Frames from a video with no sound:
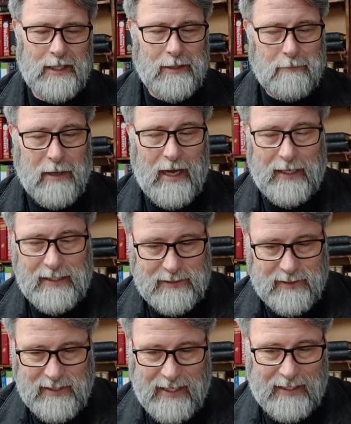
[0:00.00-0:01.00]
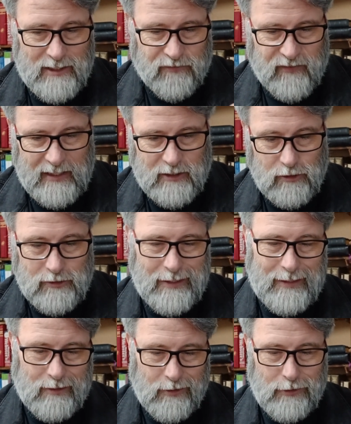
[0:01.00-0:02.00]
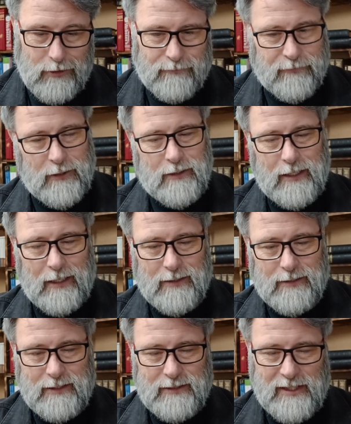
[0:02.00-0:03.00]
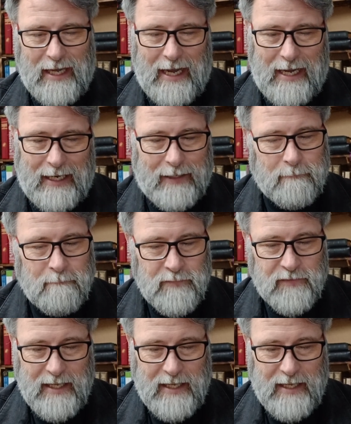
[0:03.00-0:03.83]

But it says, features include full color design